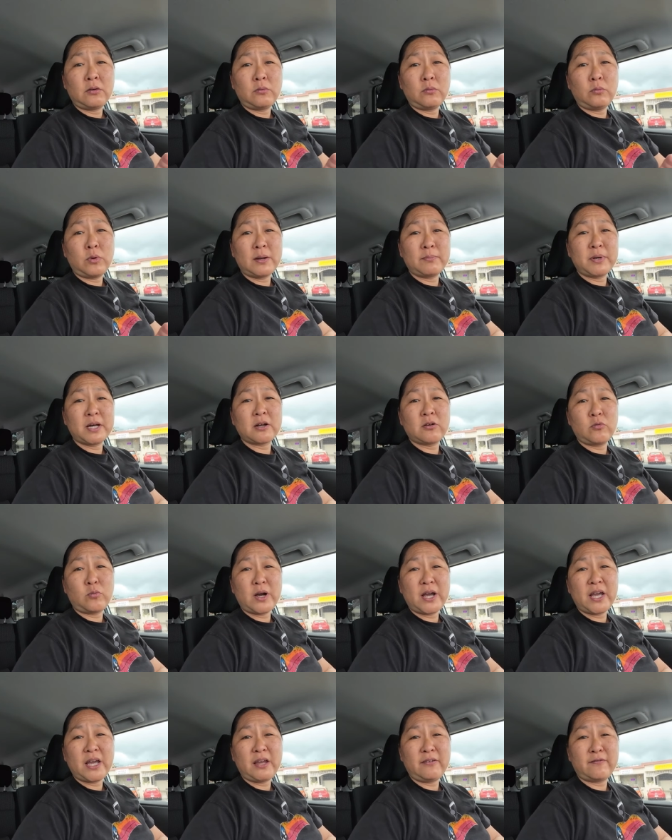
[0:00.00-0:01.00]
what better
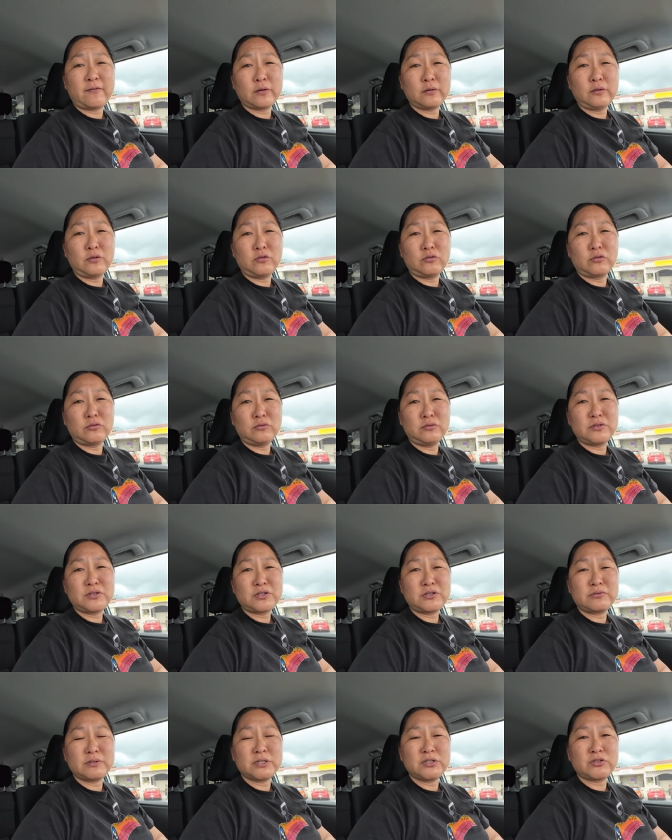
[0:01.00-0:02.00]
way for locals
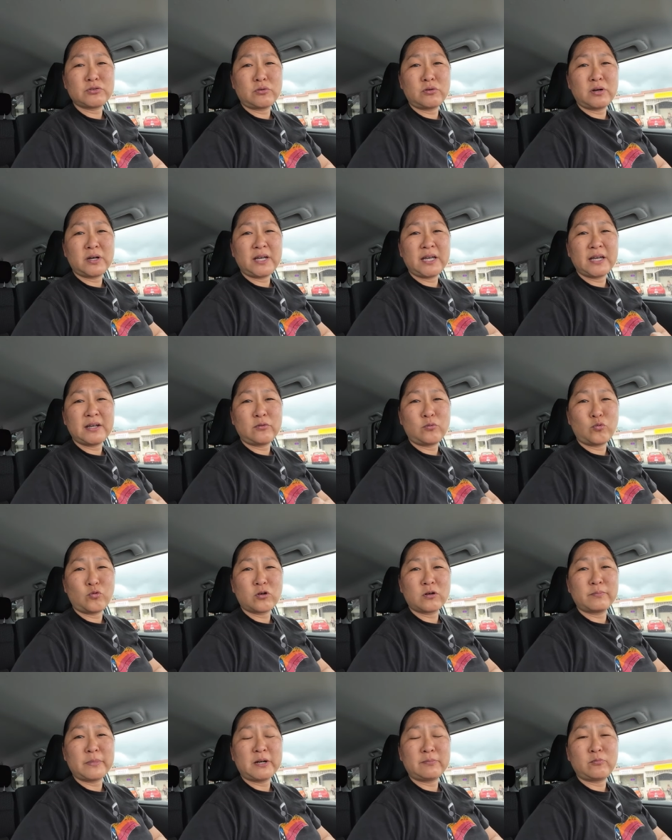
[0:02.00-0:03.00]
to enjoy and
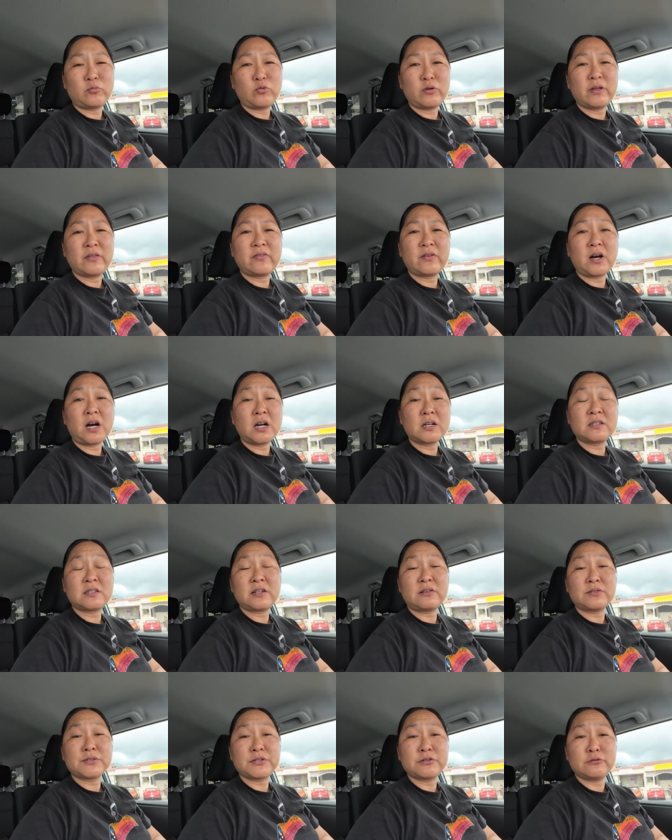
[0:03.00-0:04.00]
warm up with
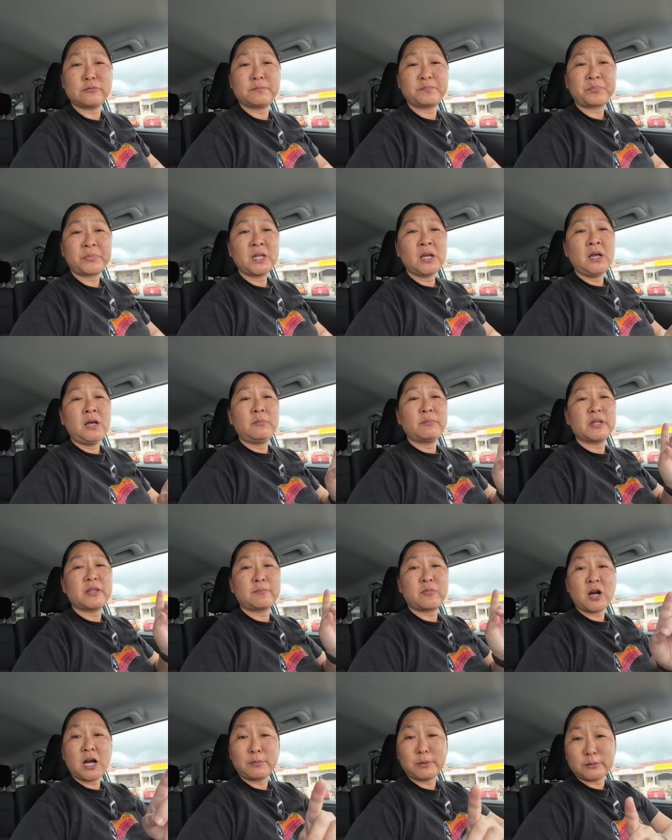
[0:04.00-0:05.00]
oxtail soup? But the
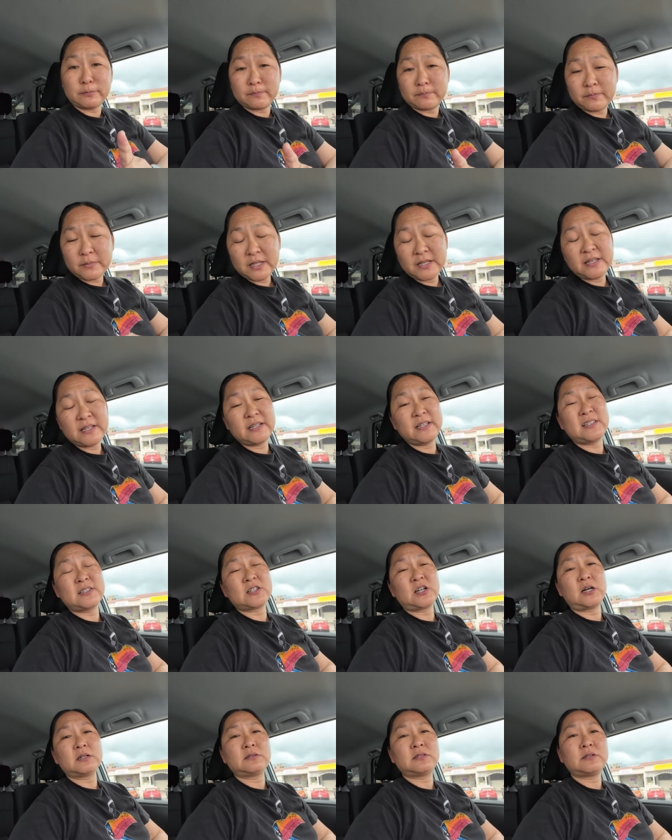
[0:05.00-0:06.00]
problem is
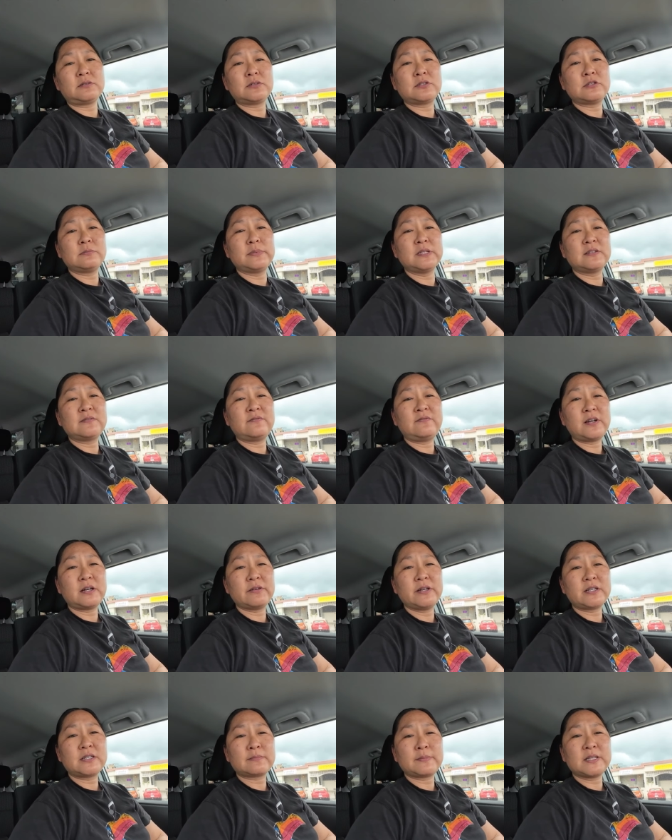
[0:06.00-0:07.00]
oxtail soup is
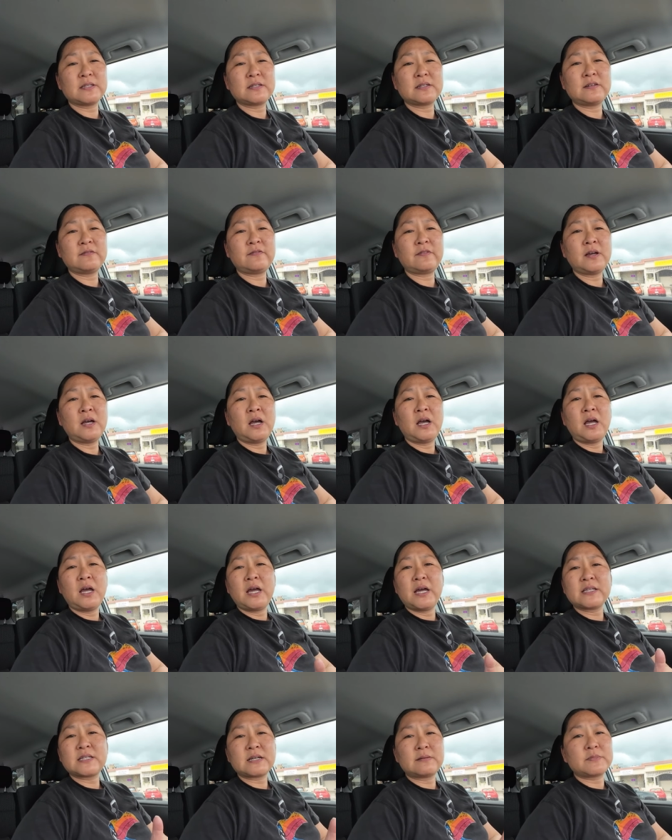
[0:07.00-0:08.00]
very expensive.
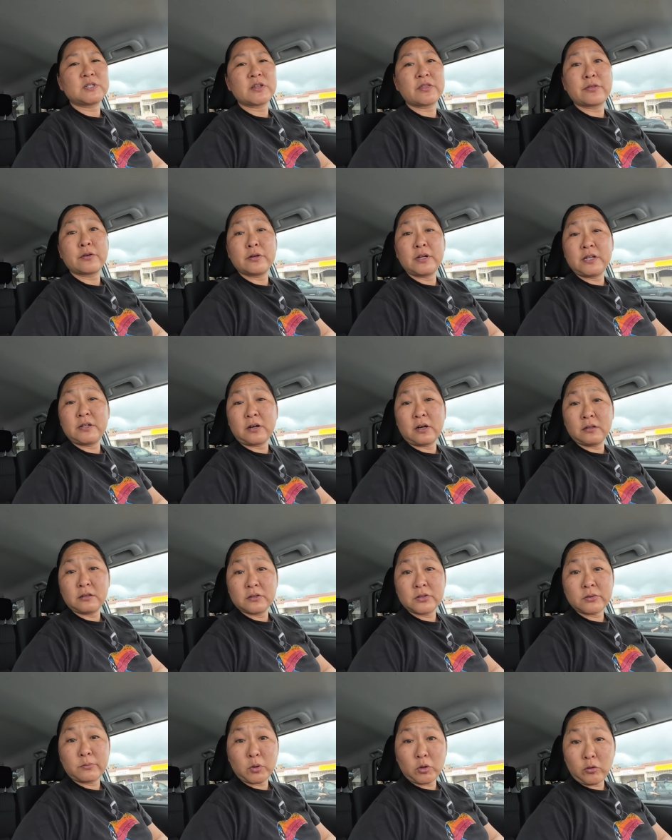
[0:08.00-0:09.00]
It's up to
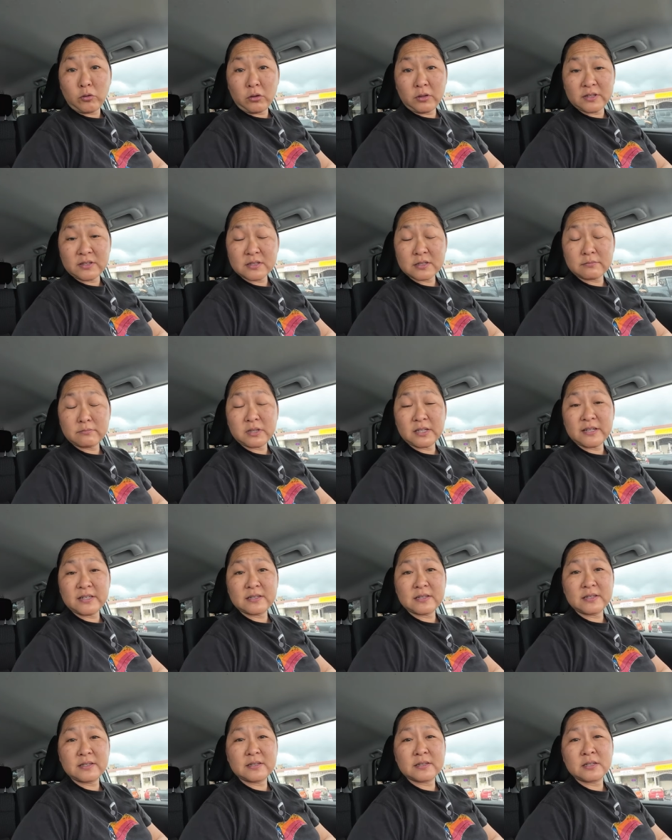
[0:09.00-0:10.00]
$30 a bowl in some
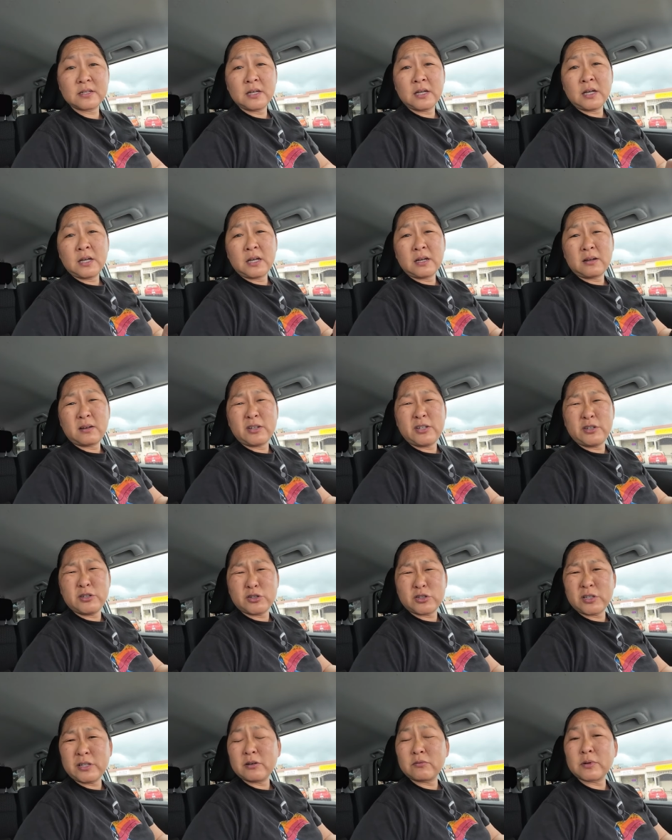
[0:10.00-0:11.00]
places,
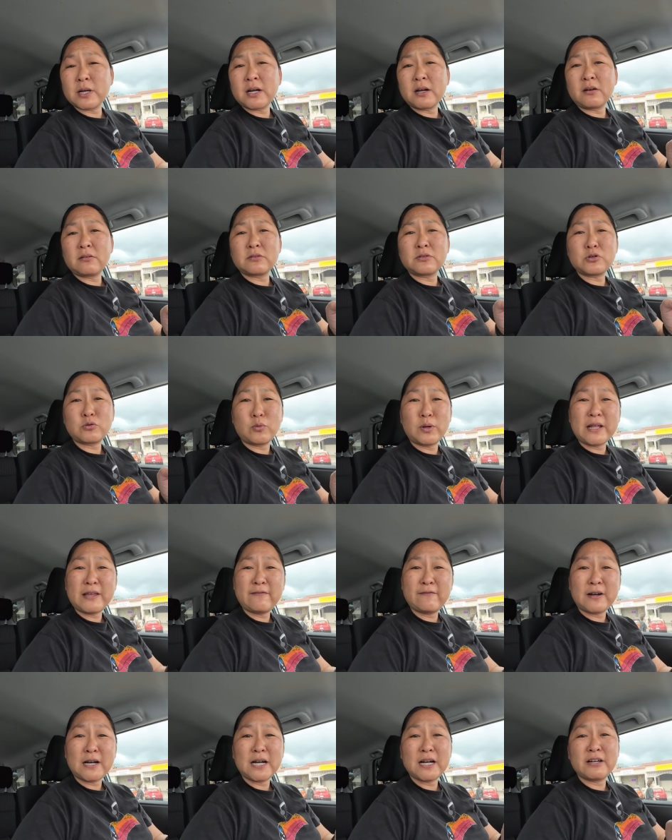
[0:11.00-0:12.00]
usually around
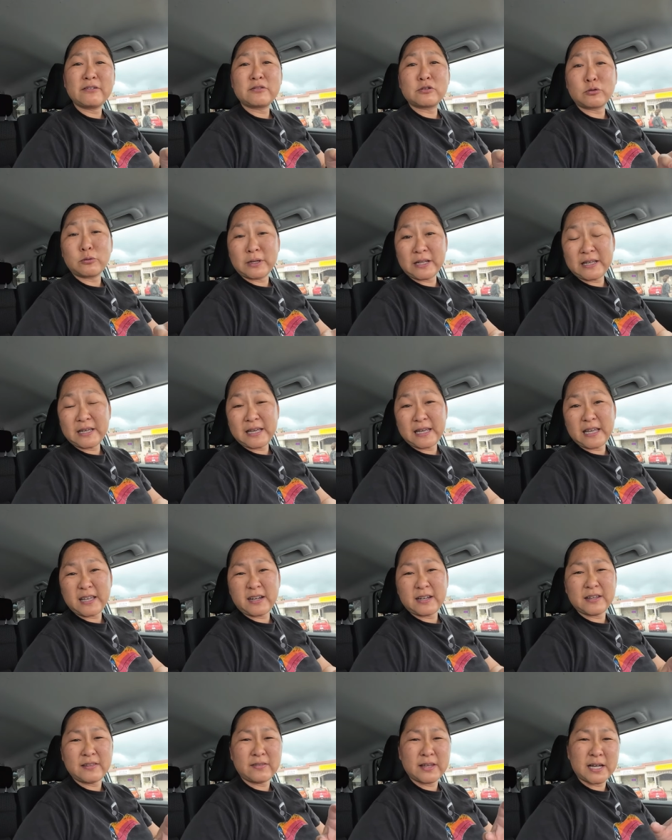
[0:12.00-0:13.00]
25, 28
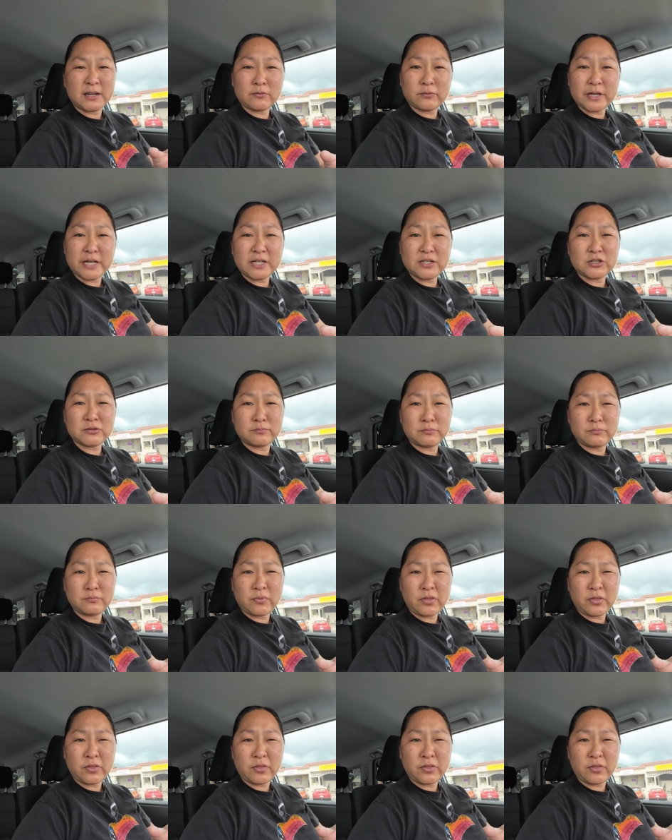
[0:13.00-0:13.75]
in that range